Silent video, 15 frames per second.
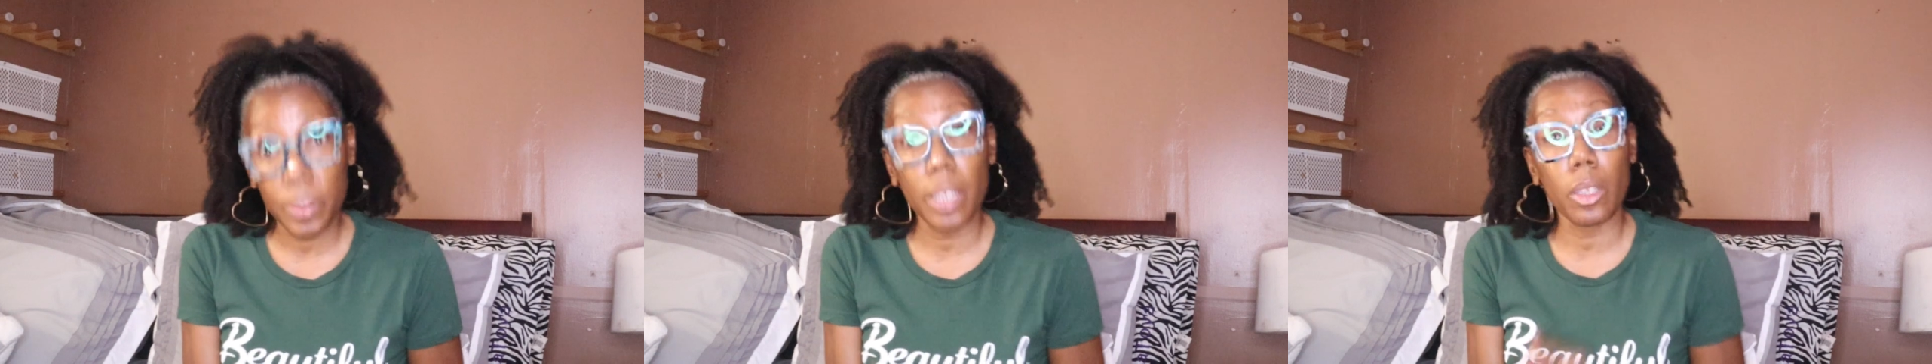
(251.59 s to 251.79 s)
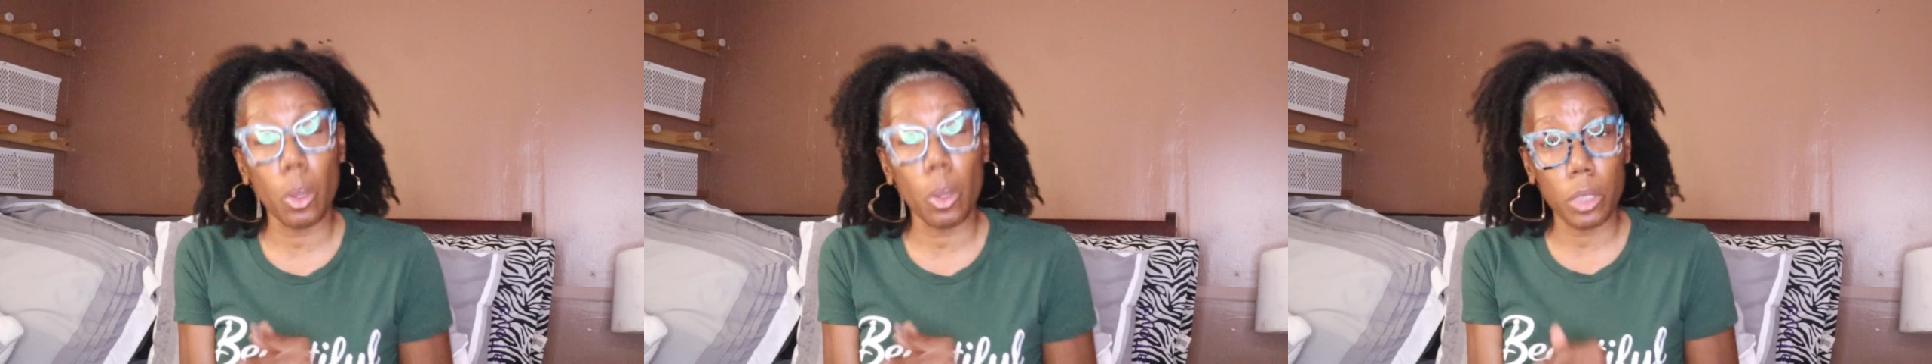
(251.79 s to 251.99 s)

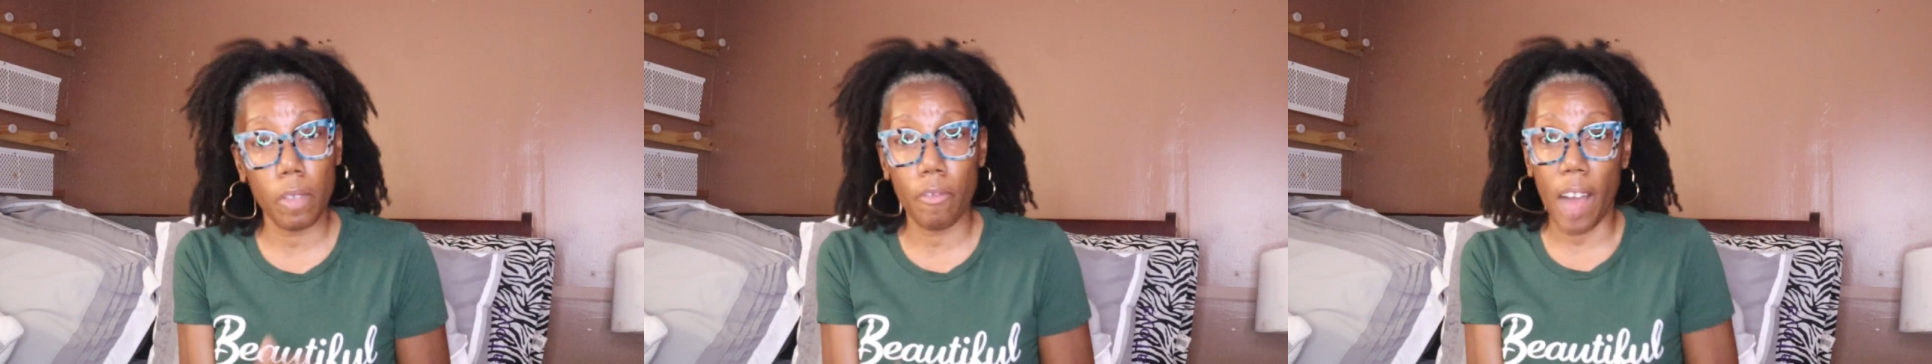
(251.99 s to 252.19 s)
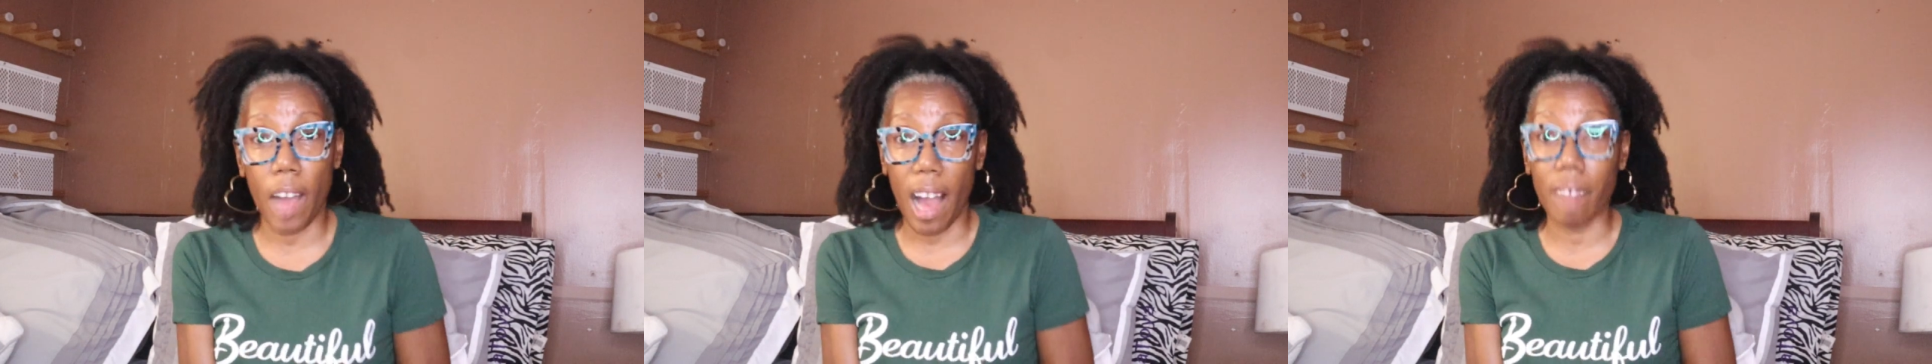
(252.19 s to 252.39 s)
Those
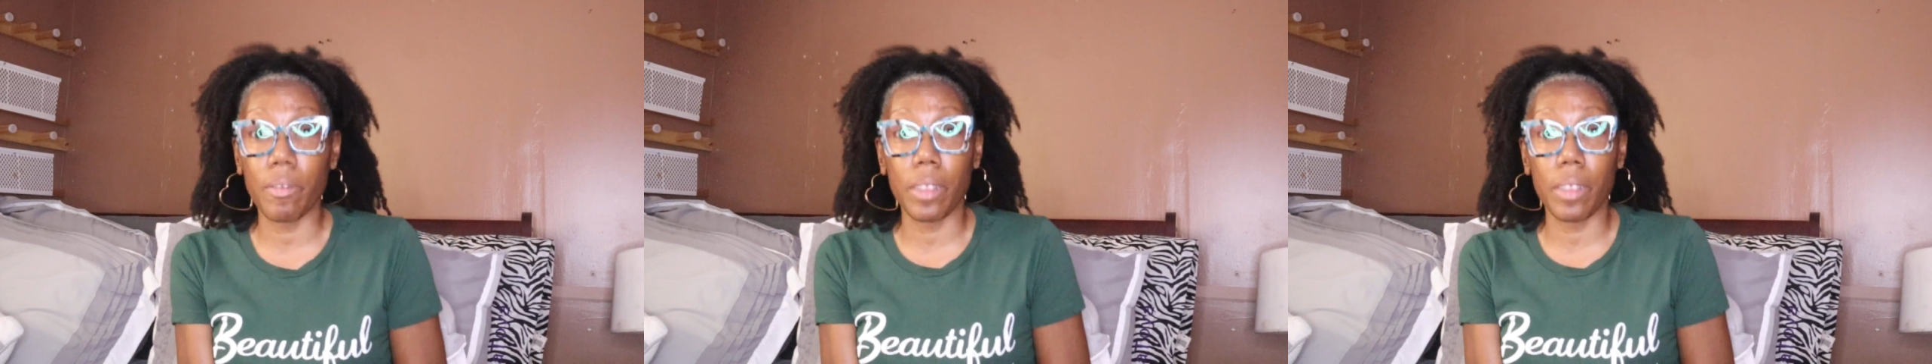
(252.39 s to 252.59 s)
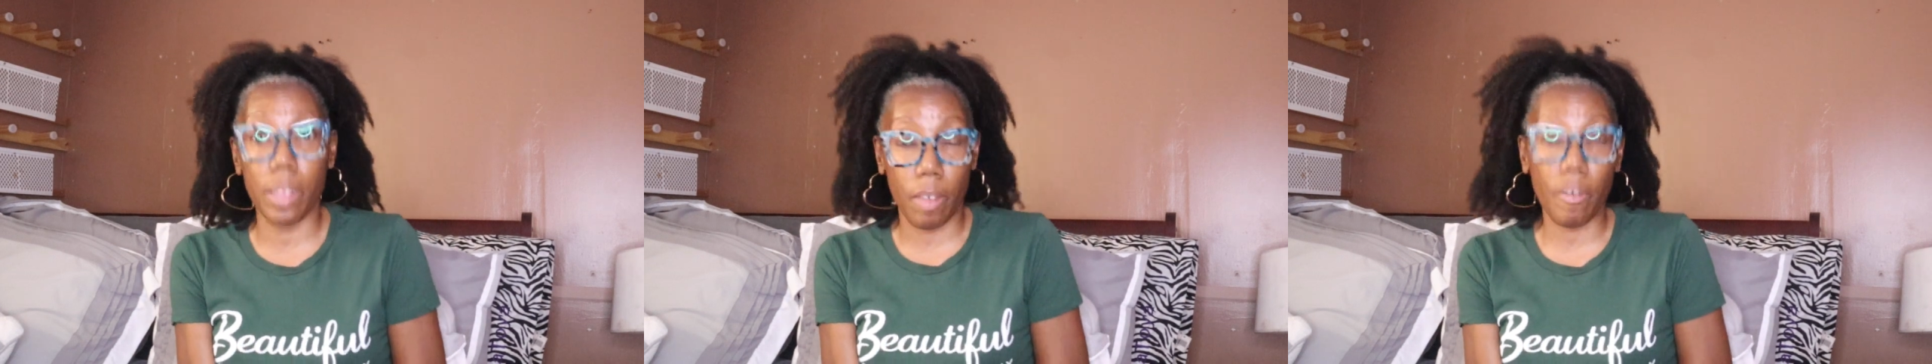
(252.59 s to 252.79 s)
are
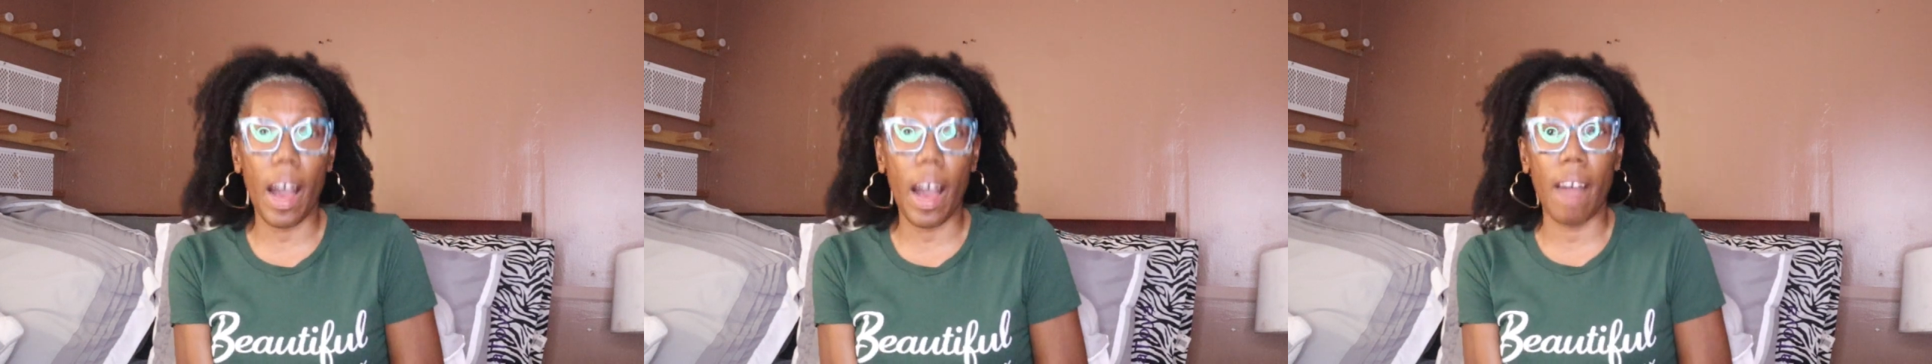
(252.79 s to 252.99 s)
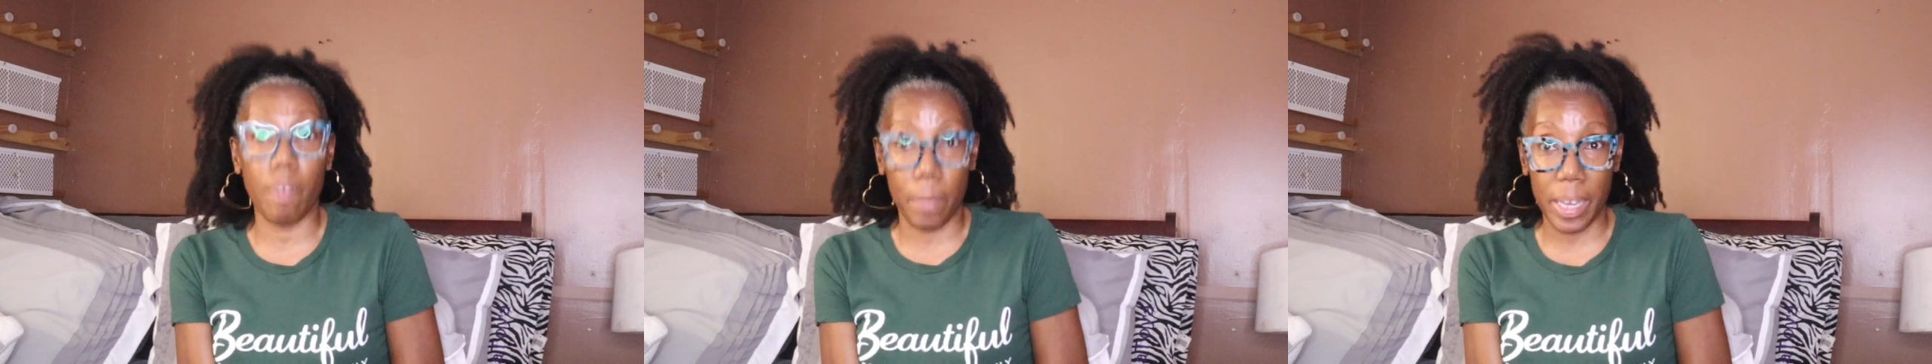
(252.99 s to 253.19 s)
the
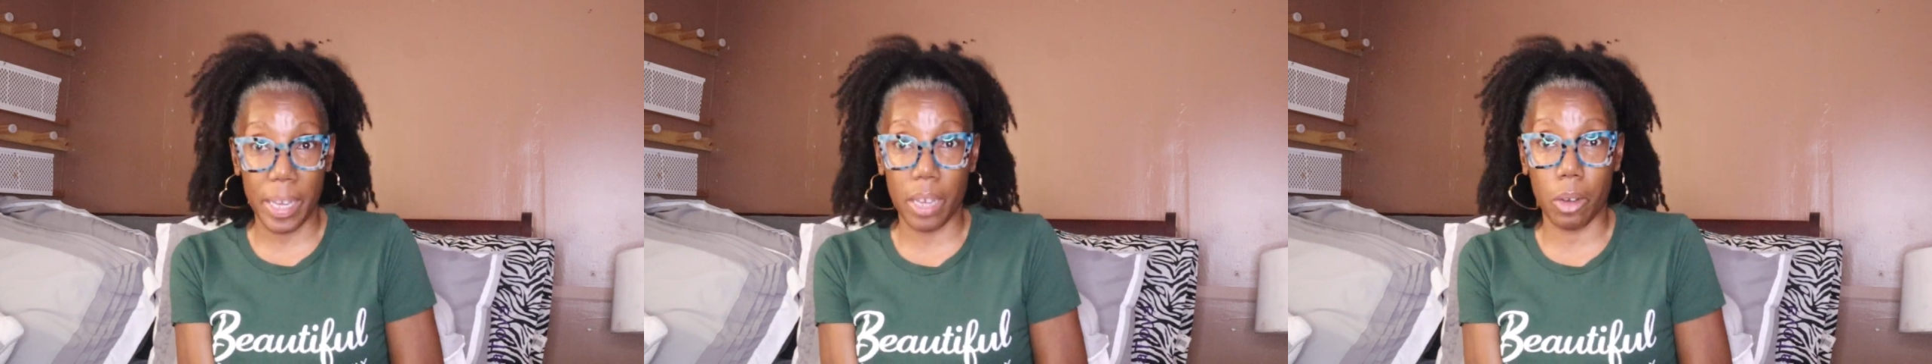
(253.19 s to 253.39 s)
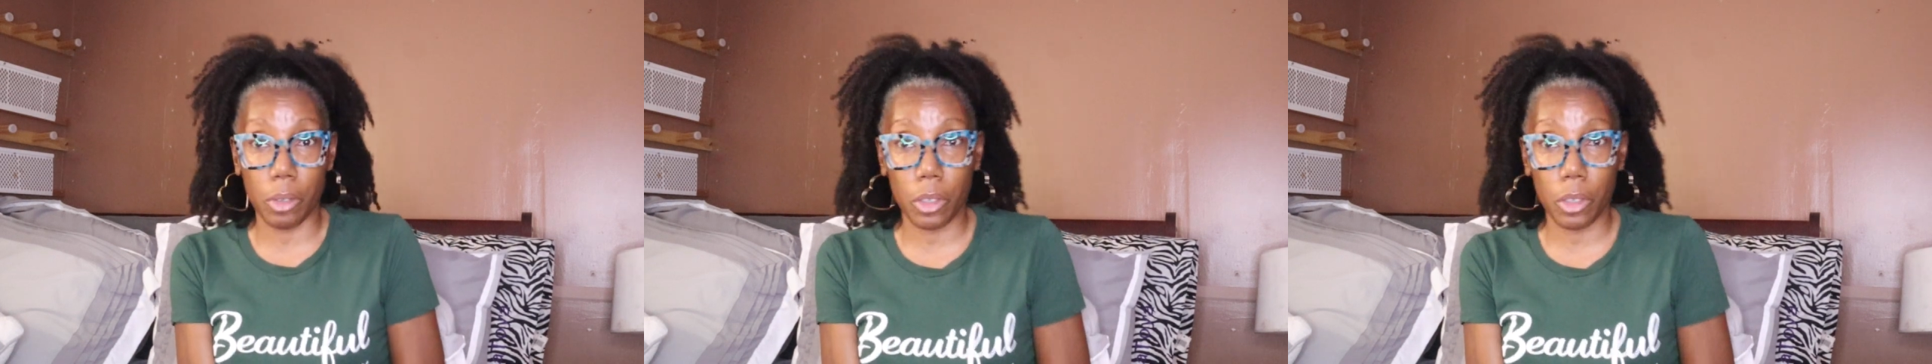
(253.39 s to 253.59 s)
five
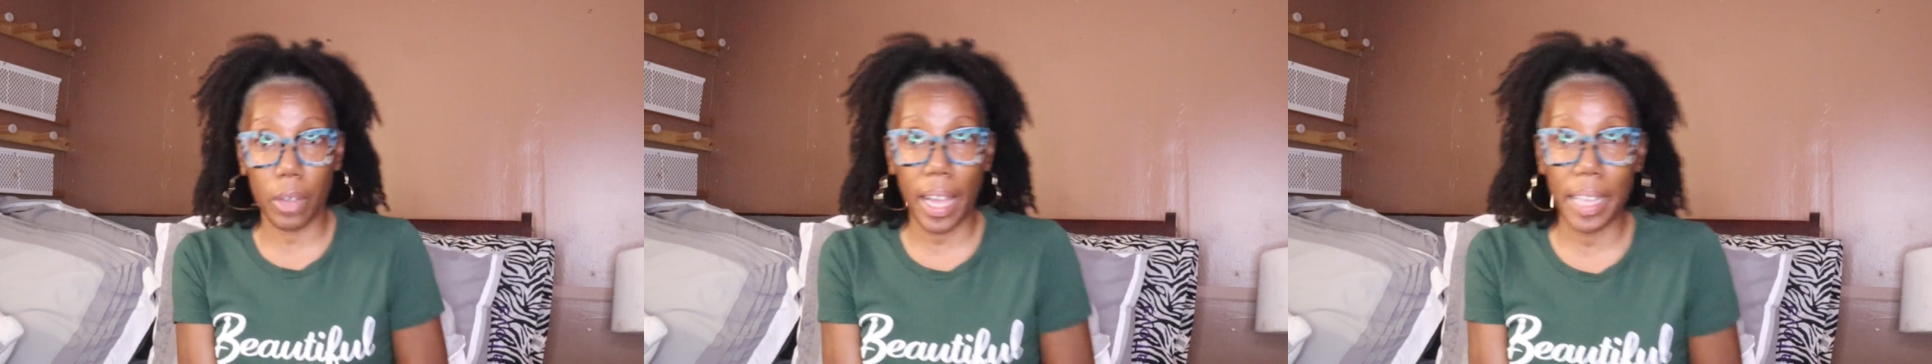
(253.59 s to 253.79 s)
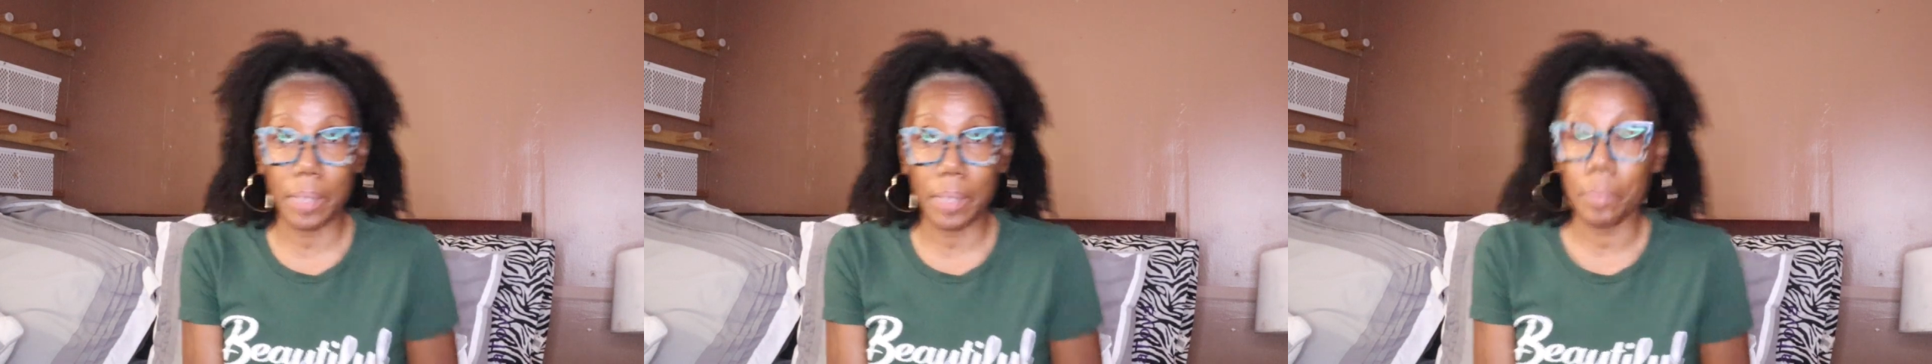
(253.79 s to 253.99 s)
amigos,
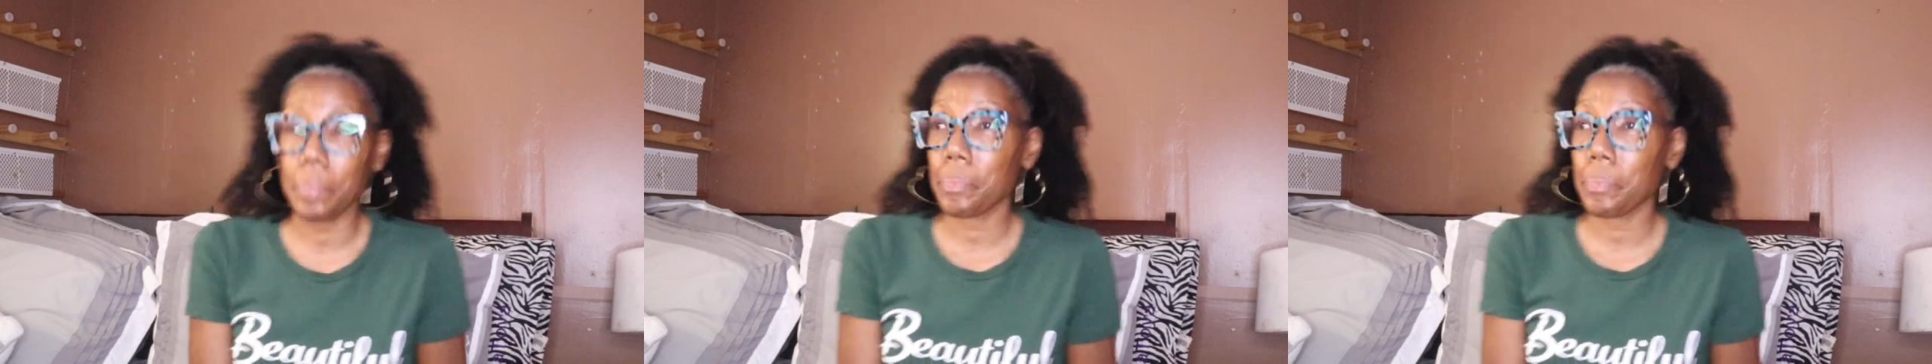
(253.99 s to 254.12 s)
okay?